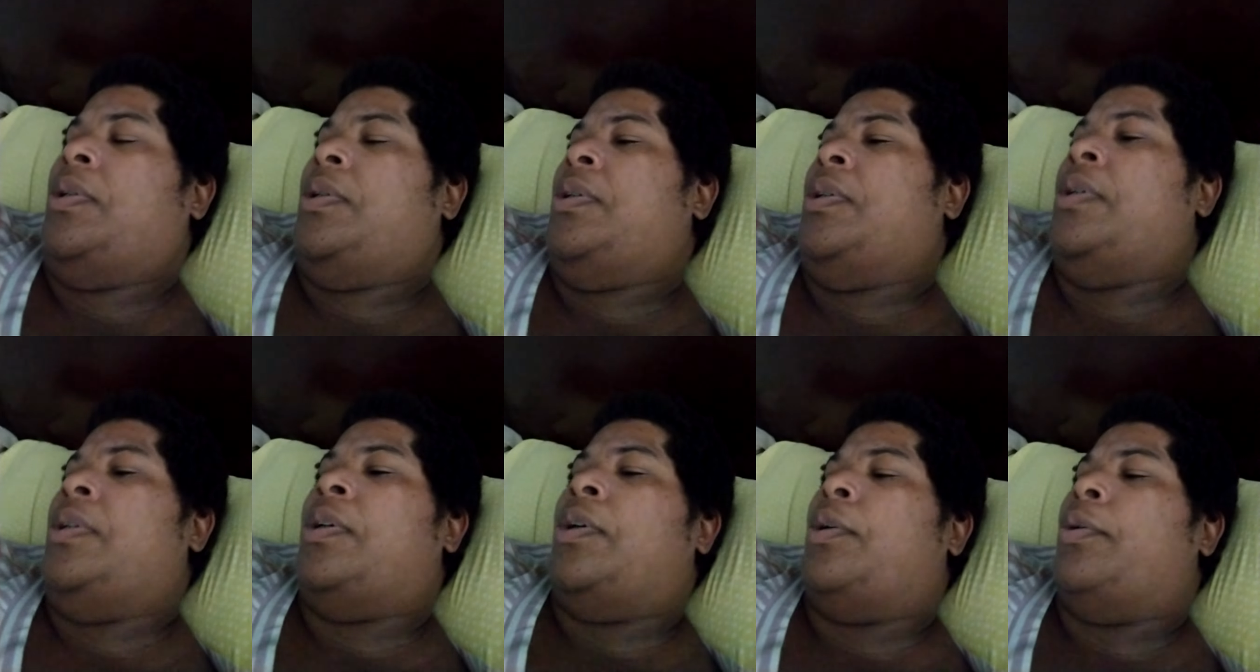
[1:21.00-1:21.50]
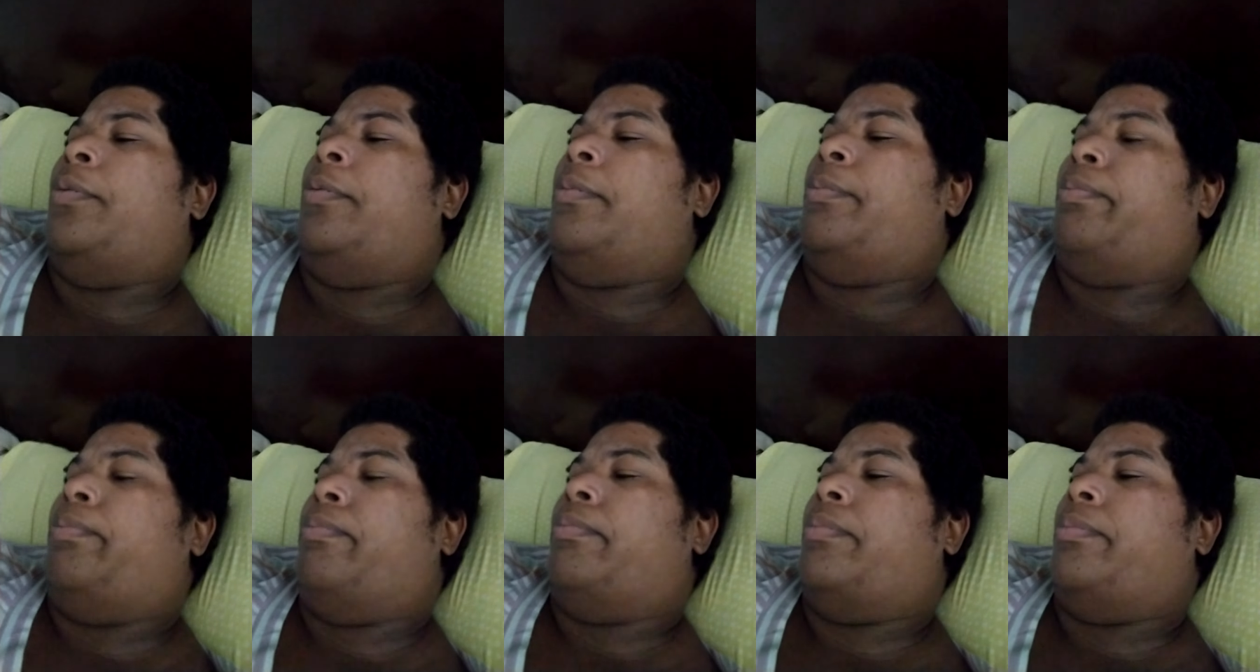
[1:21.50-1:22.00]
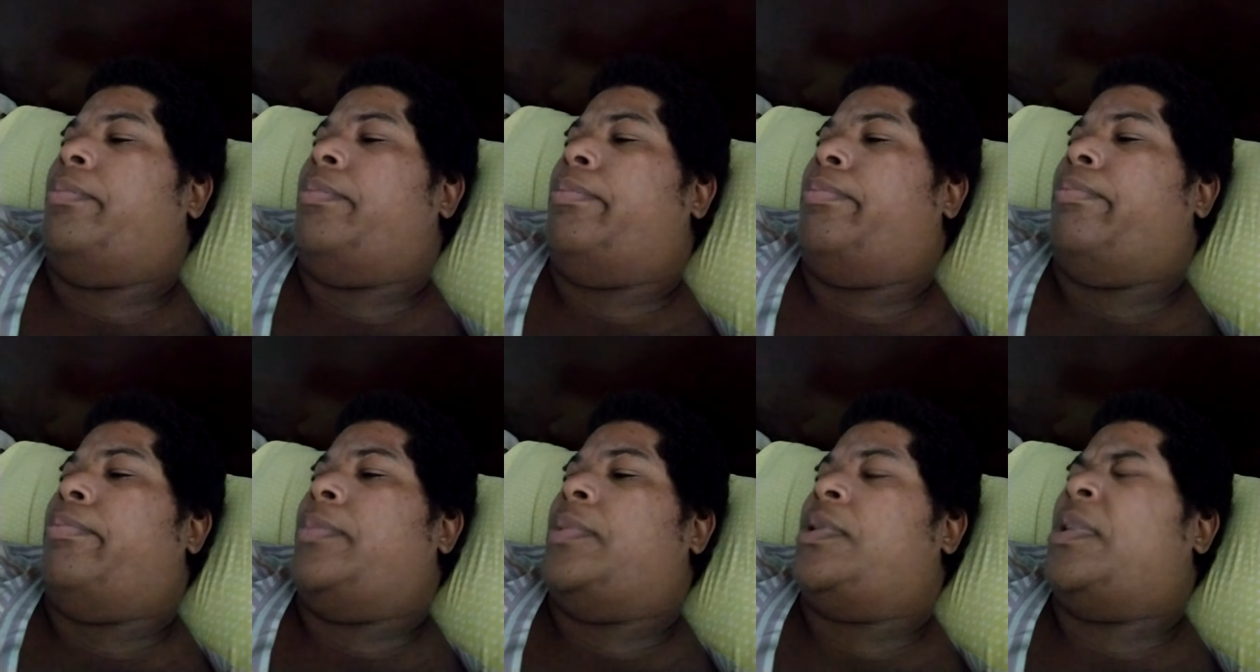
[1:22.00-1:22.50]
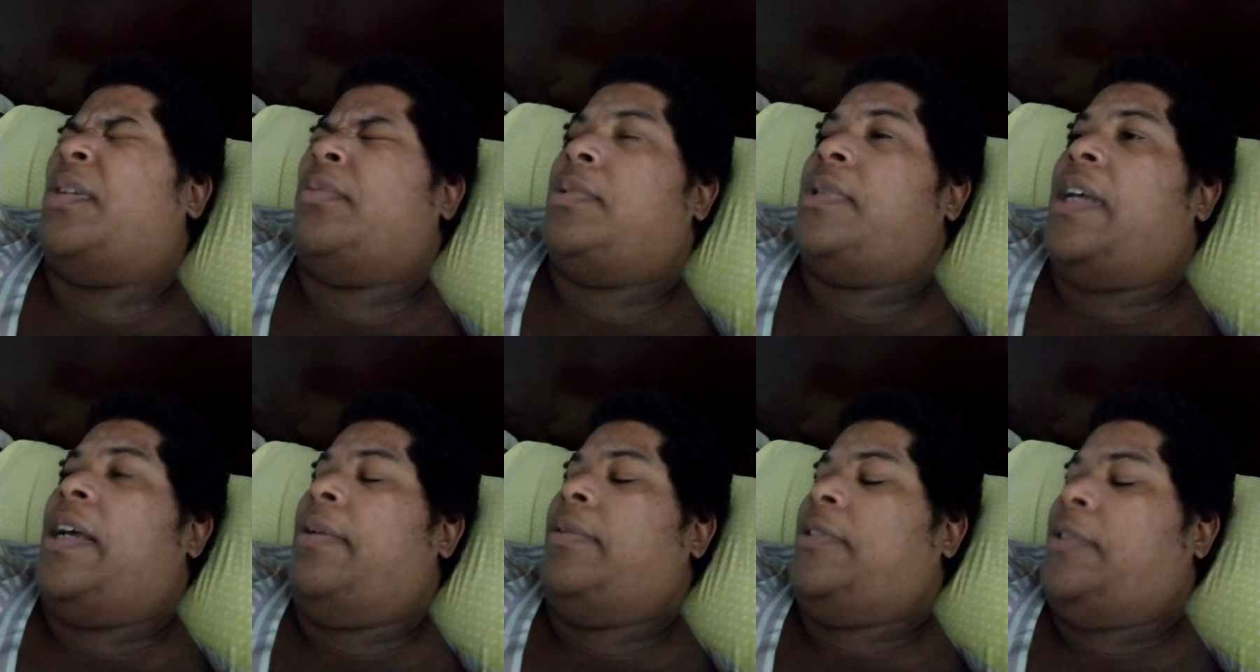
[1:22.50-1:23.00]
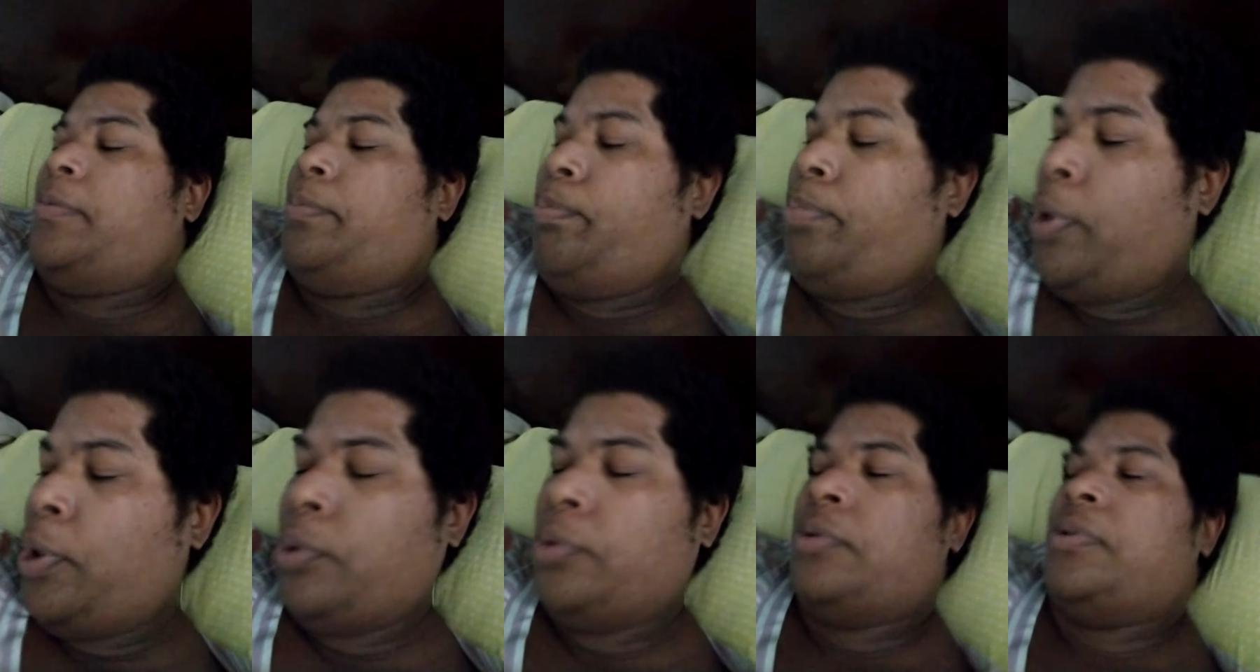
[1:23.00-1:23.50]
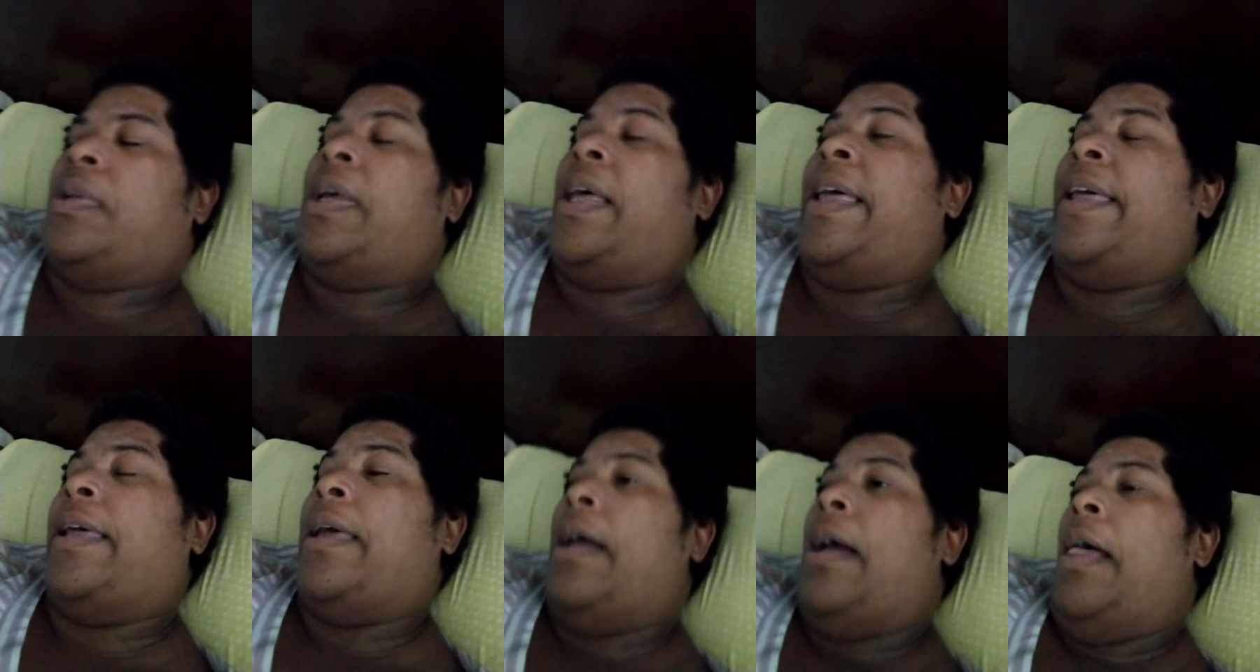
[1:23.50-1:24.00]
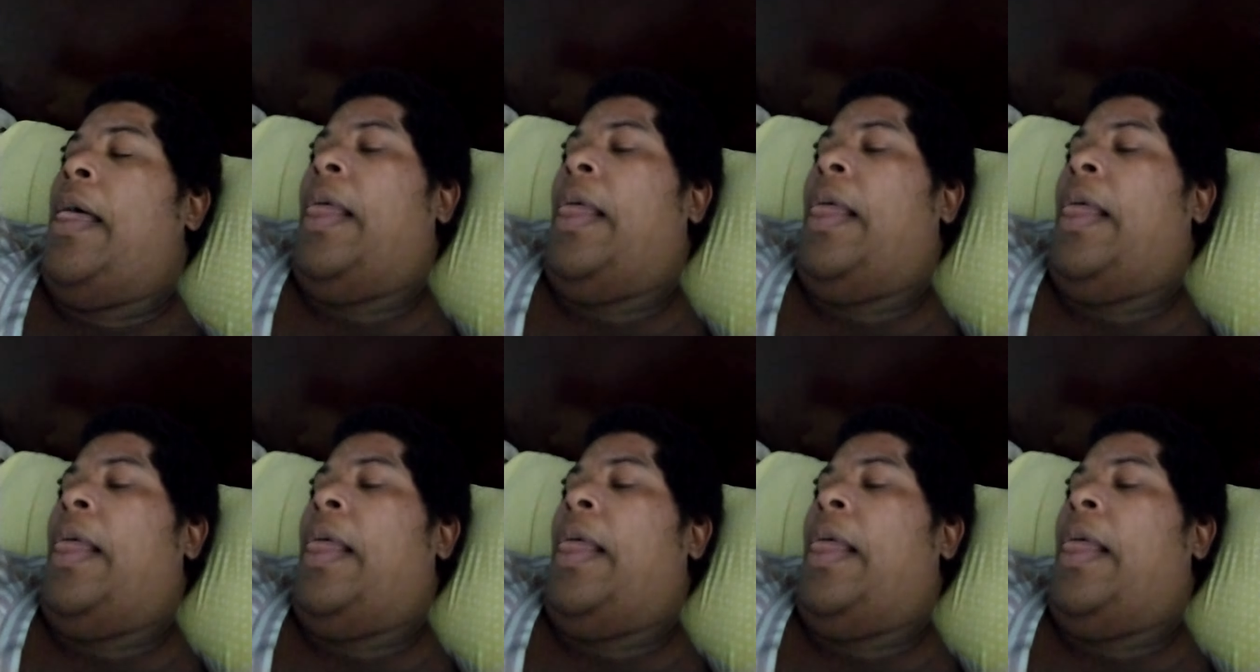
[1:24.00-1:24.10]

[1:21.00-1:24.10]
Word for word: you know, sometimes post like,